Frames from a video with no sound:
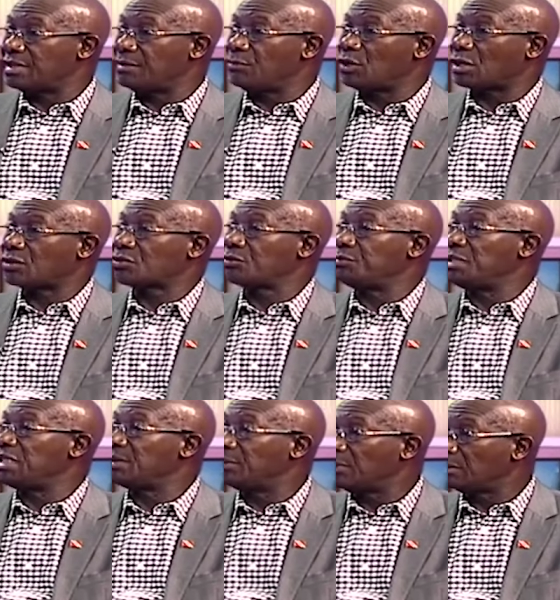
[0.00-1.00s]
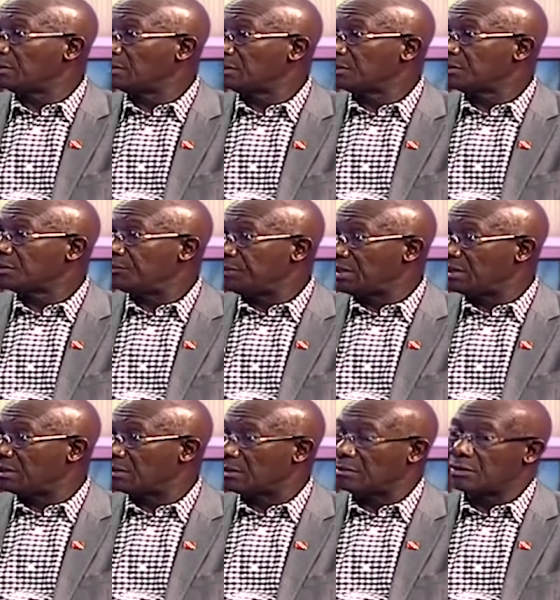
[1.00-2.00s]
them not to be able to meet
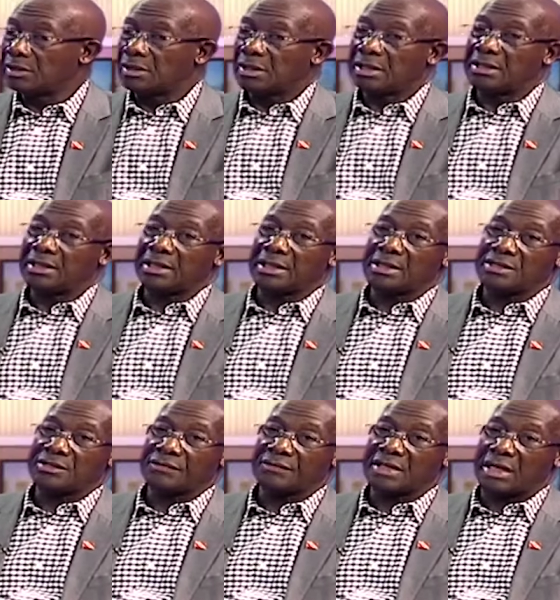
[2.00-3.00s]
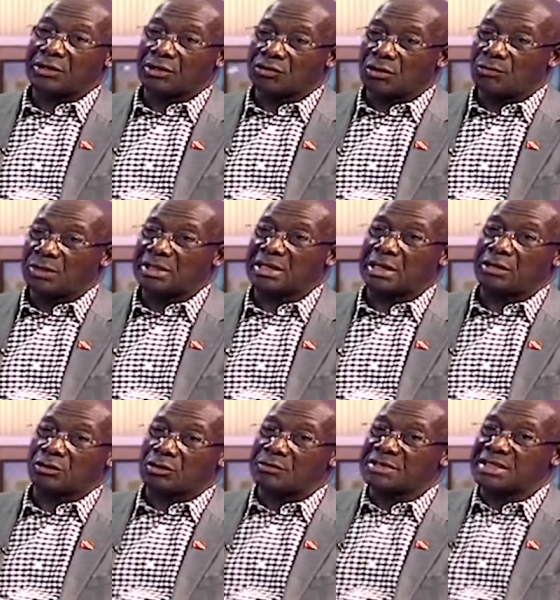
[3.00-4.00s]
the government. In the case of CARICOM, when
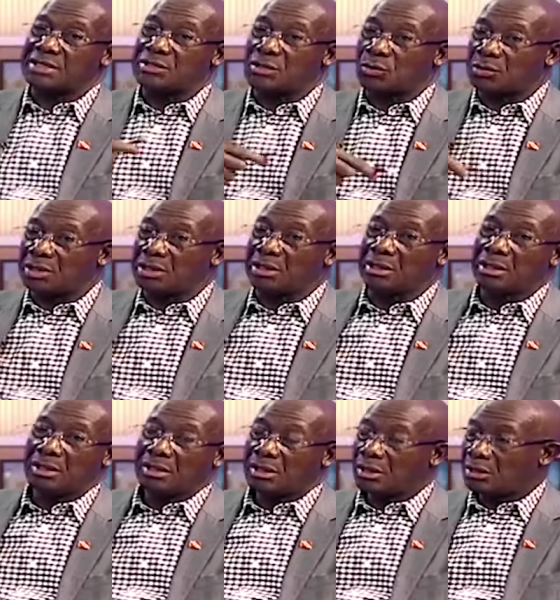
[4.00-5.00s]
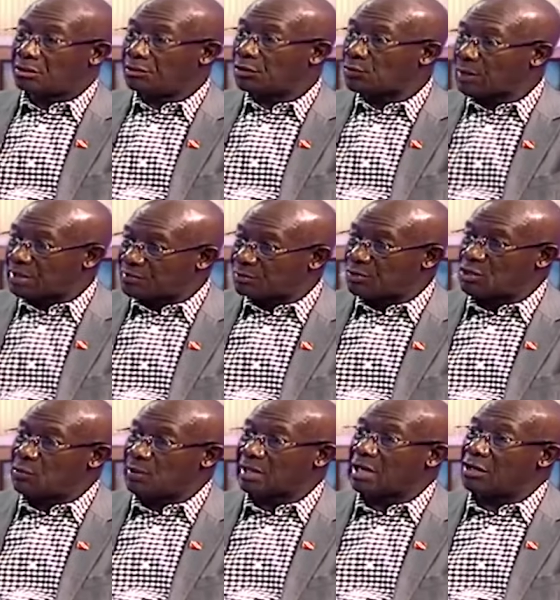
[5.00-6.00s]
CARICOM sent out the request, because the
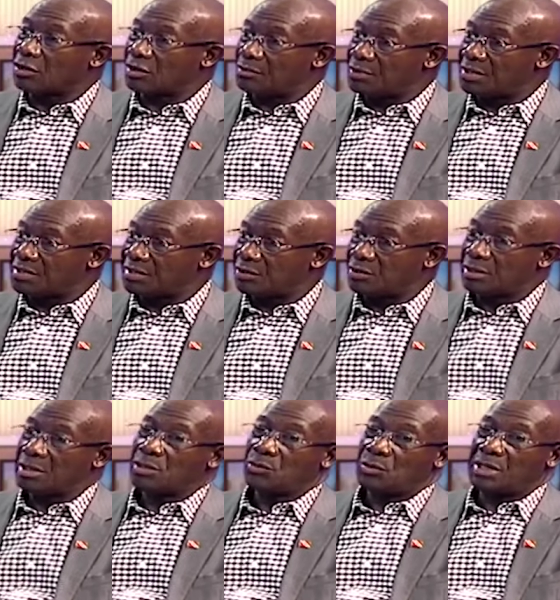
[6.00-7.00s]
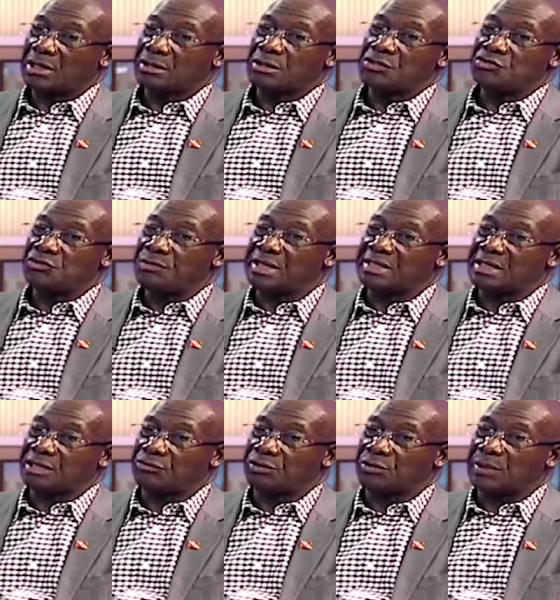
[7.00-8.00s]
way CARICOM does it, when a country makes
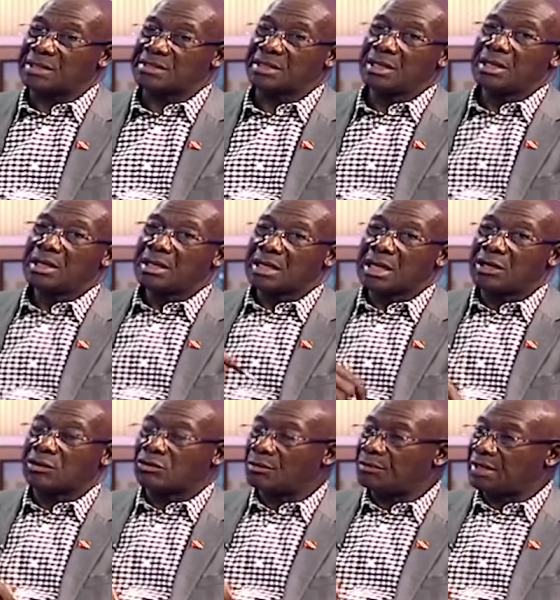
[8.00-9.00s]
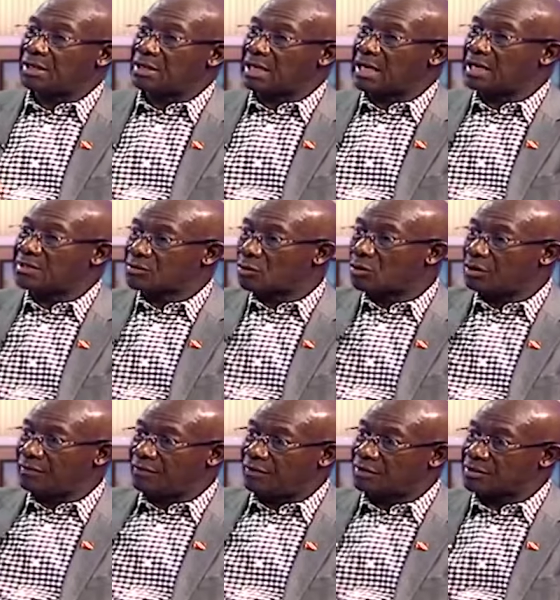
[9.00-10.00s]
that request, CARICOM then asks all
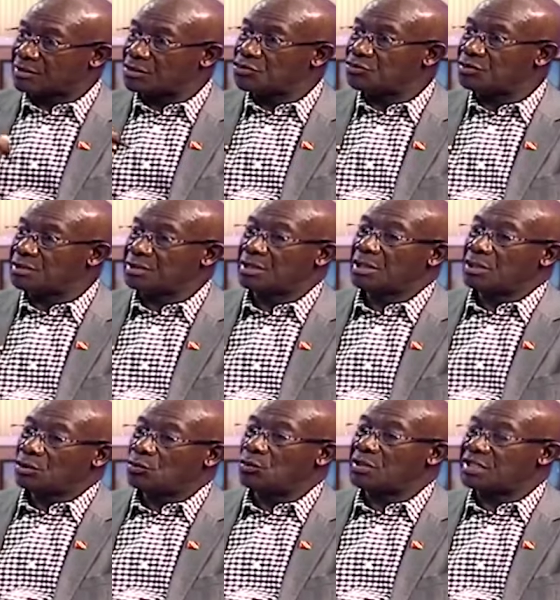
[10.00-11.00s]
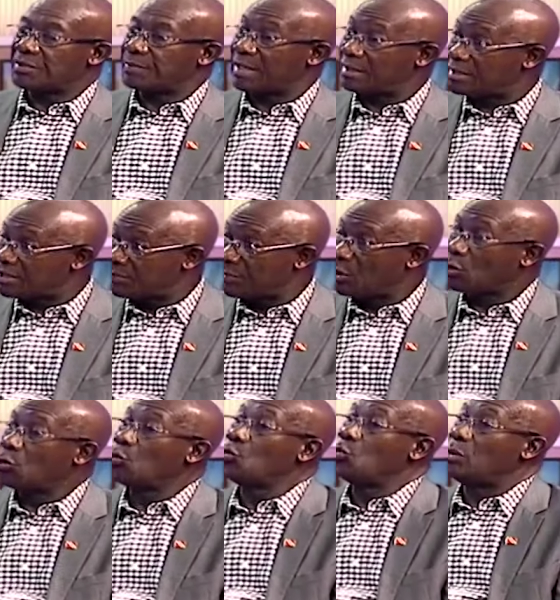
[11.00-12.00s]
the various countries who wants to participate,
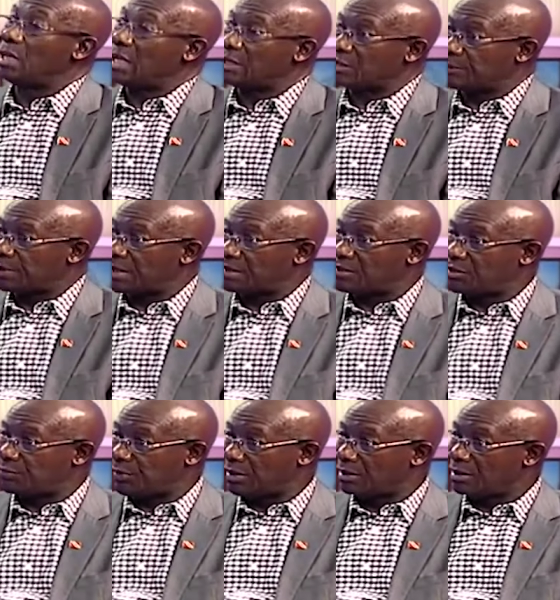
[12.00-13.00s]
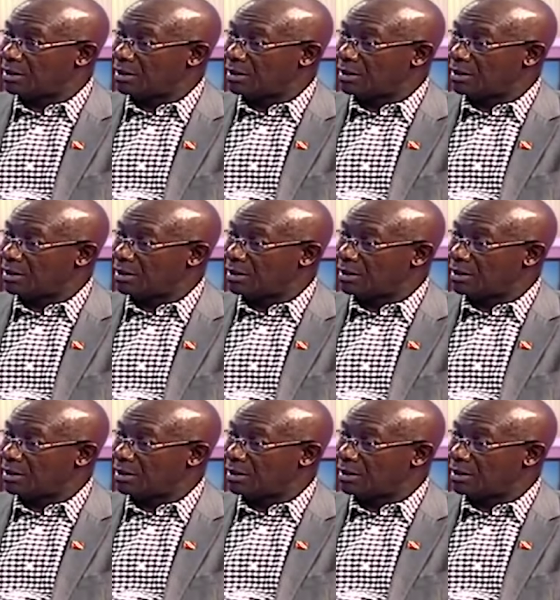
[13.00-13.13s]
who would like to participate.